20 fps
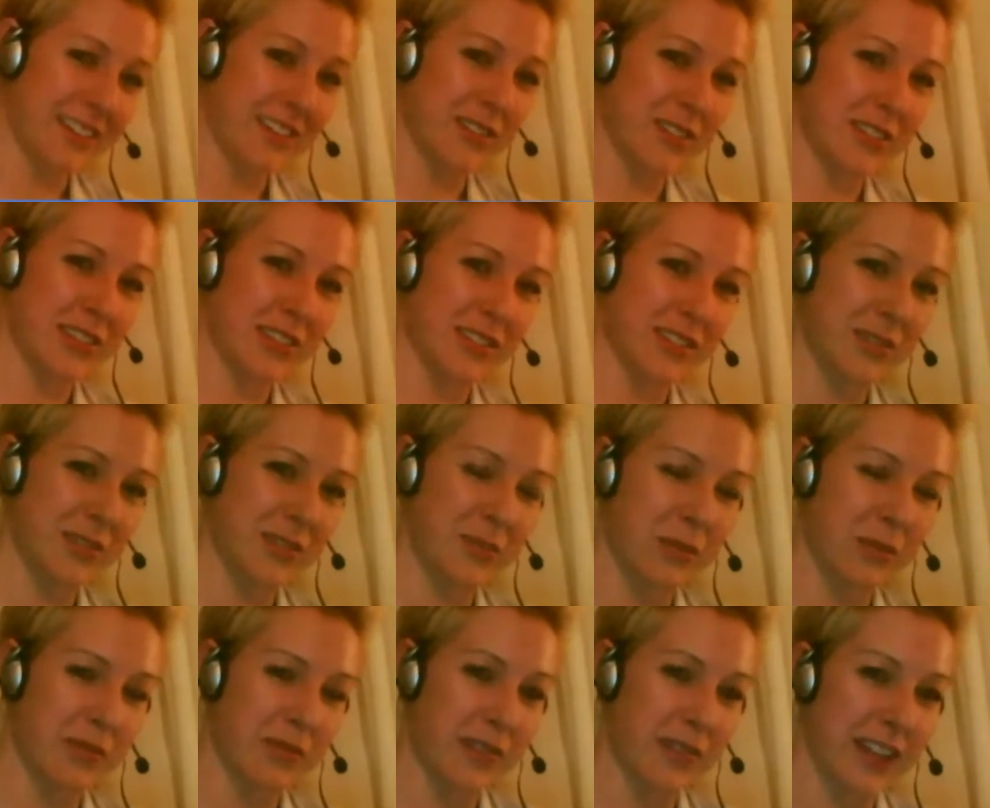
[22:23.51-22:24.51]
this is when
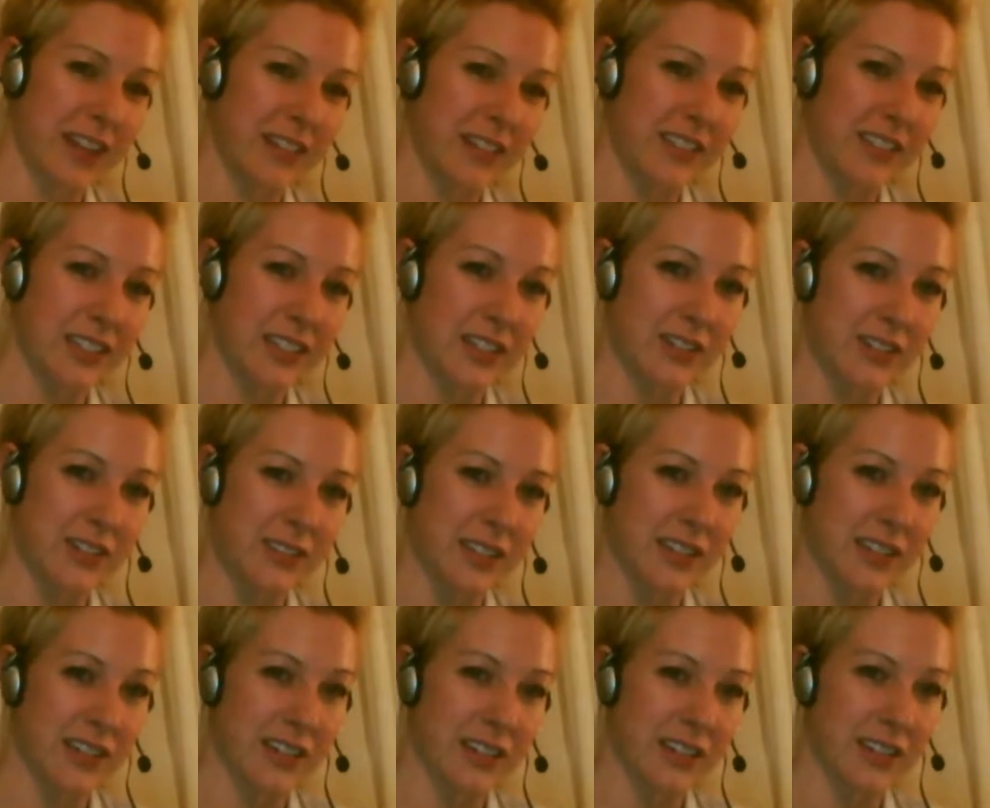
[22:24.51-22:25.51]
we find out that there's
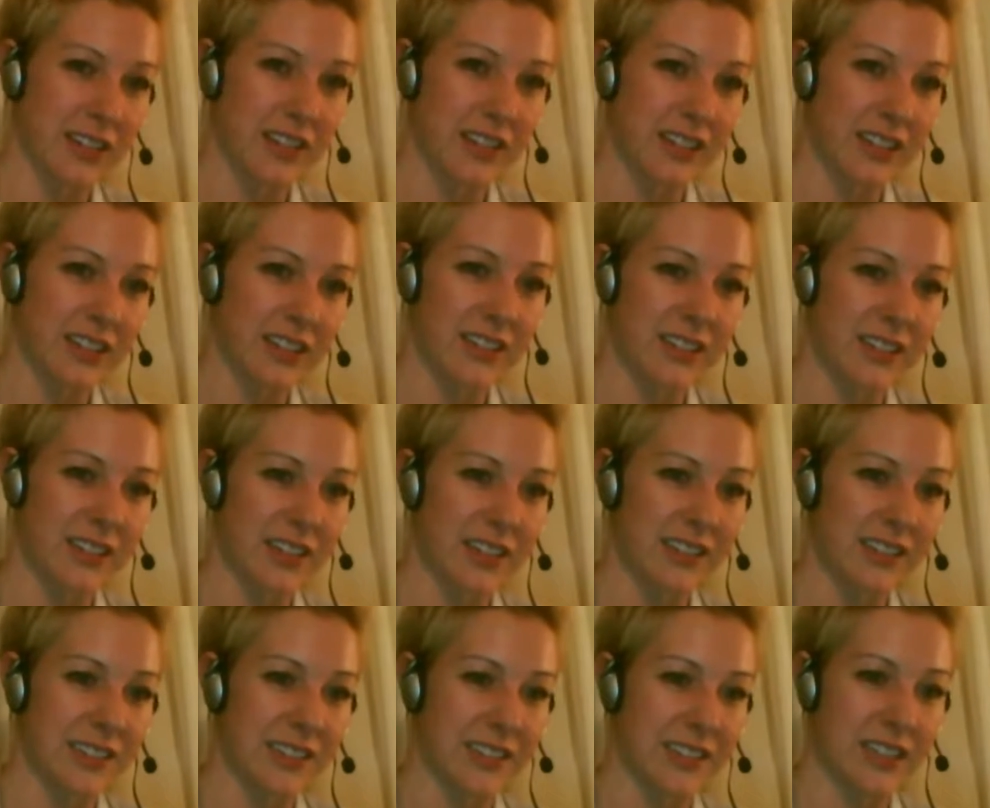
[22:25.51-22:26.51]
that
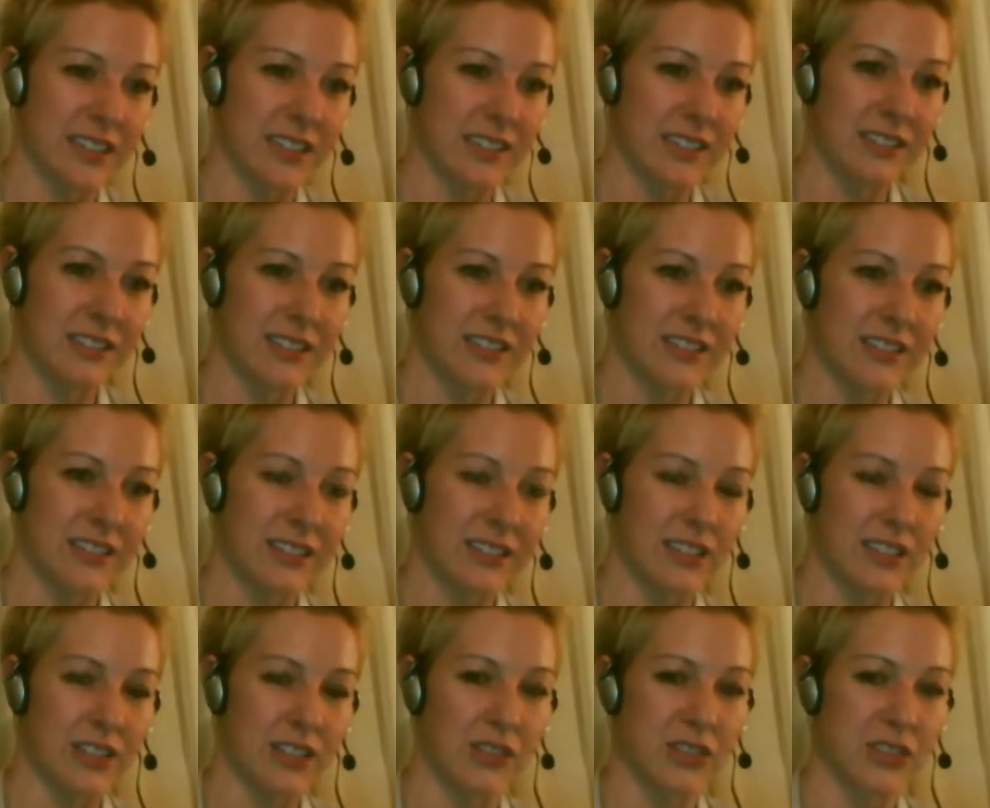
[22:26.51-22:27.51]

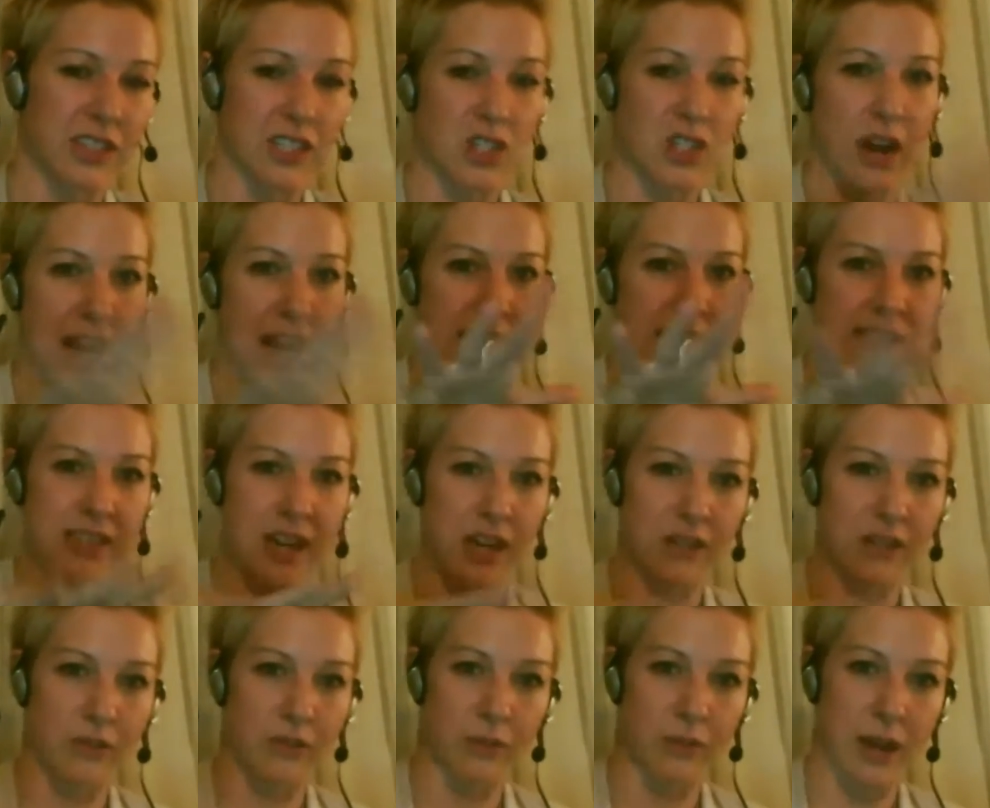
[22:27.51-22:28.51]
there's like tracks kind
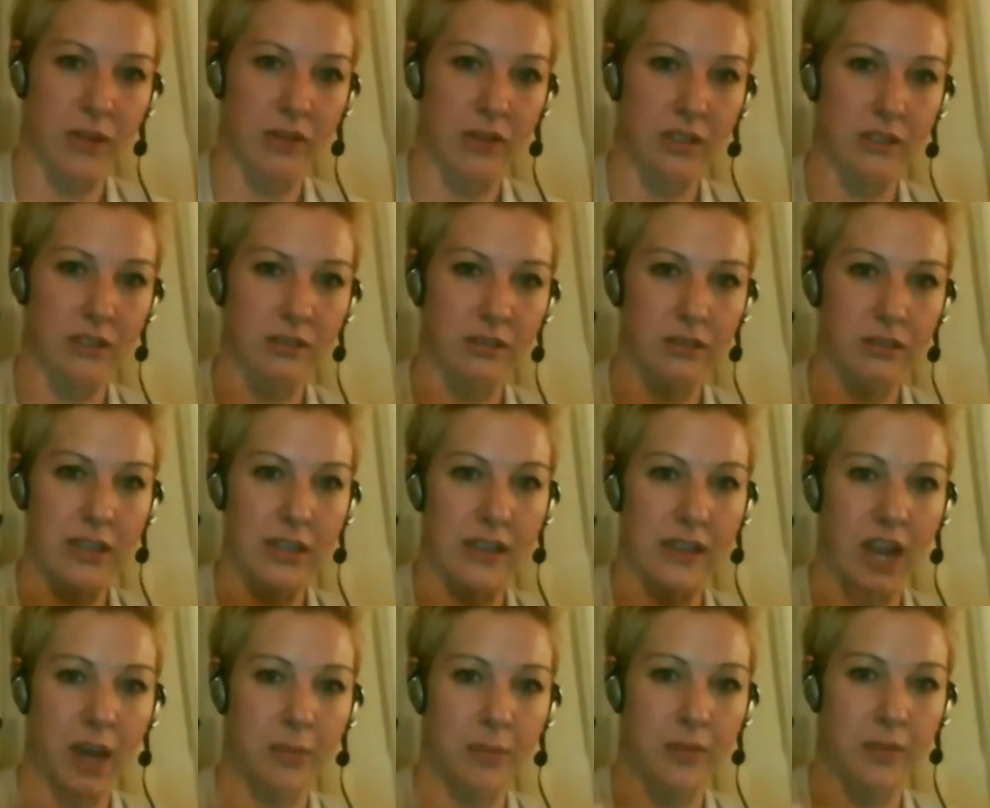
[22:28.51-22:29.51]
of around the
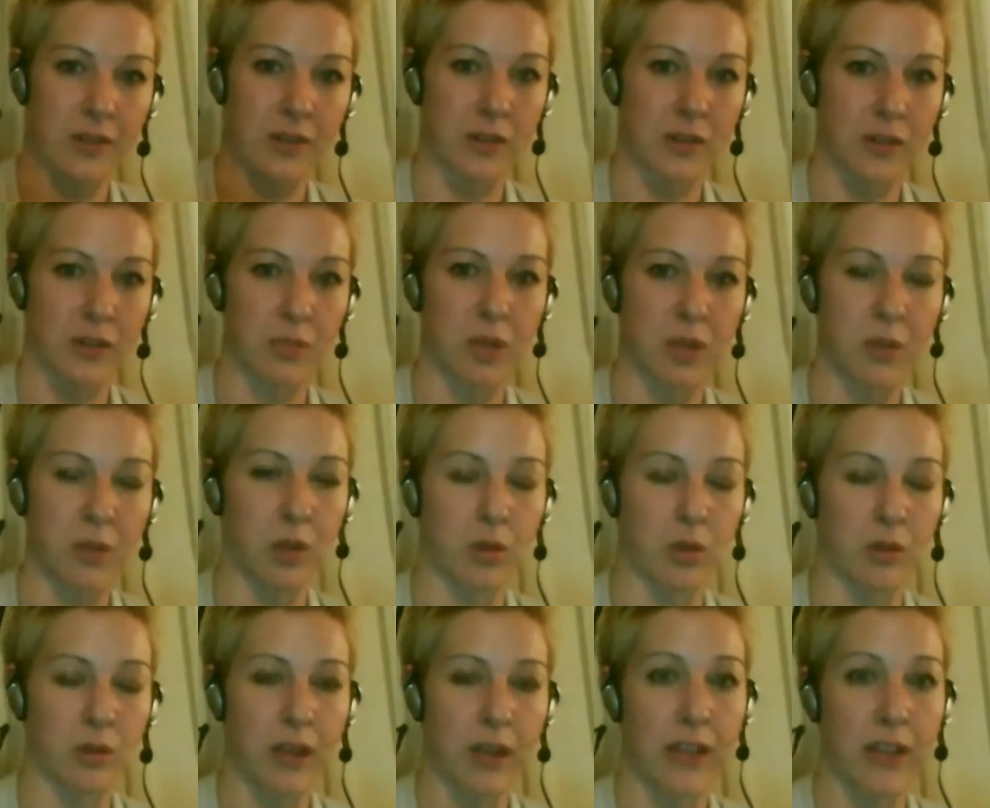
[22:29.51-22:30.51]
helicopter, so
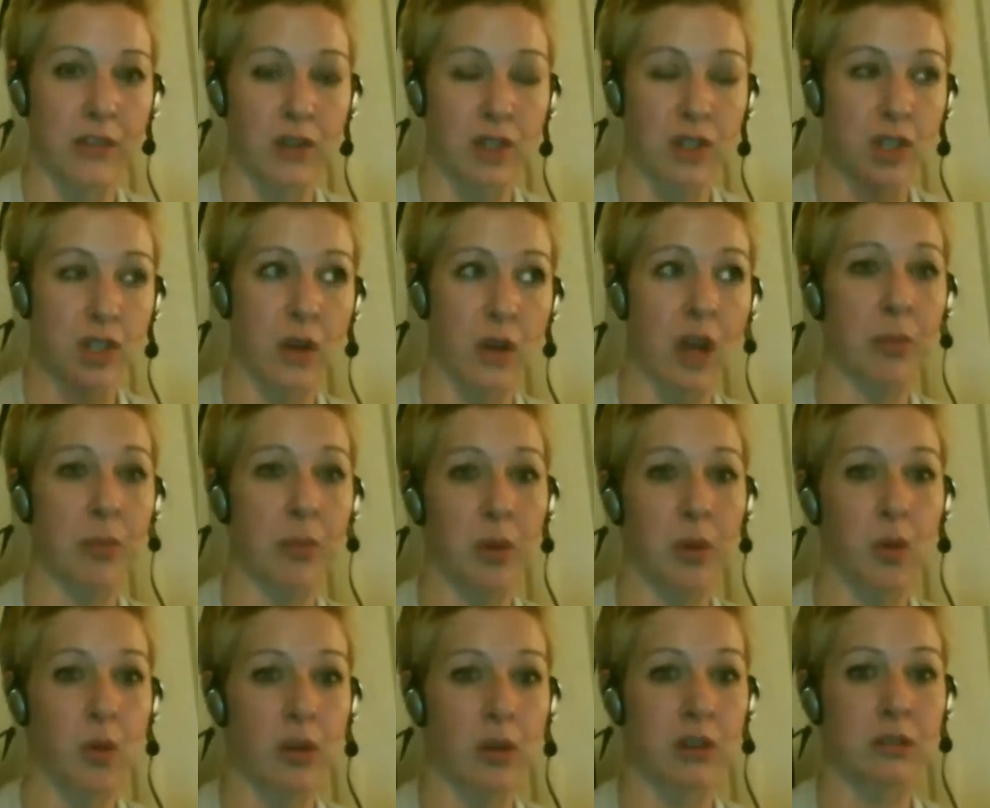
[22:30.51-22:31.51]
people either showed up
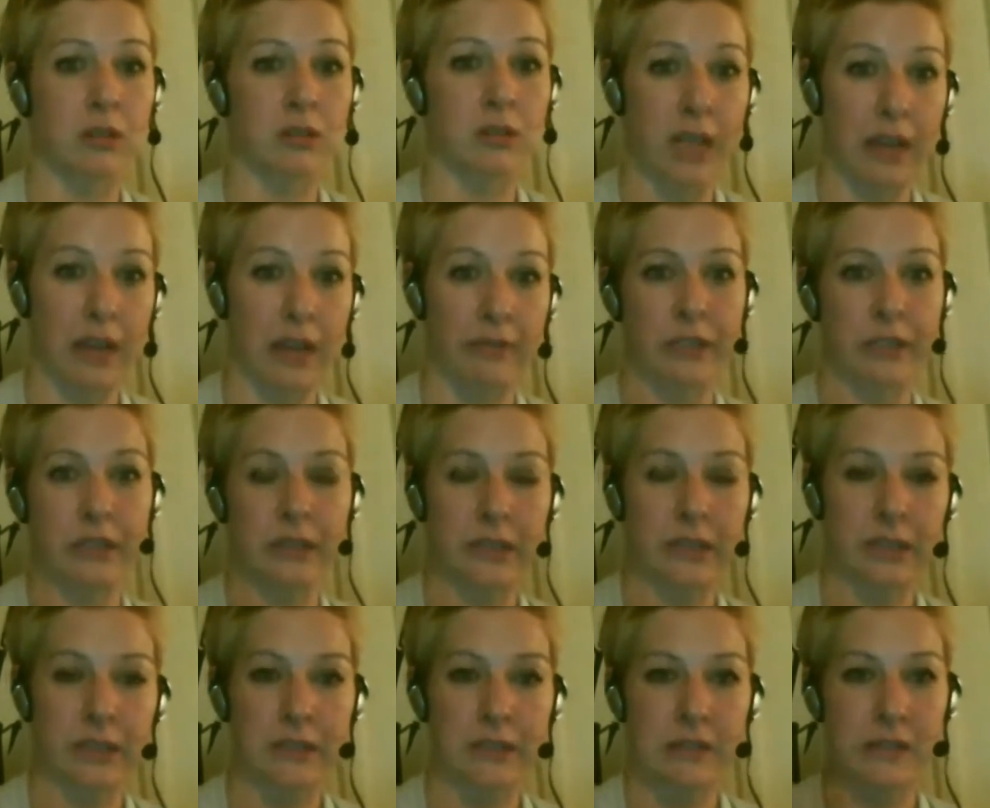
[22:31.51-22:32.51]
or left.
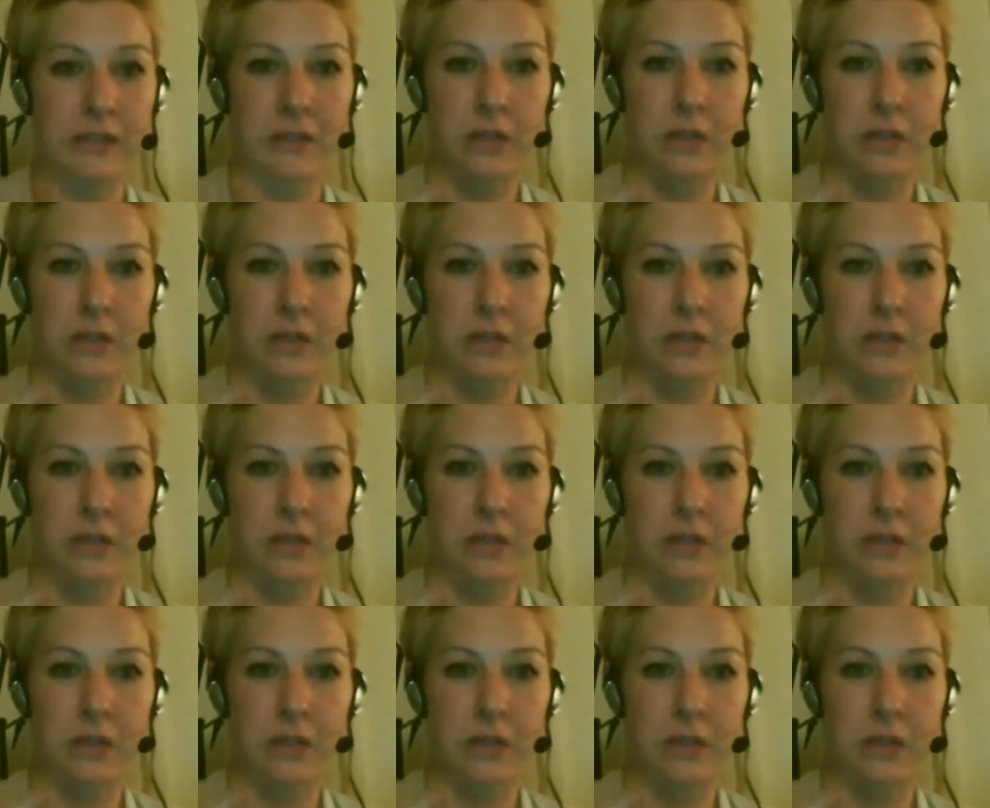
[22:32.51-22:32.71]
It's a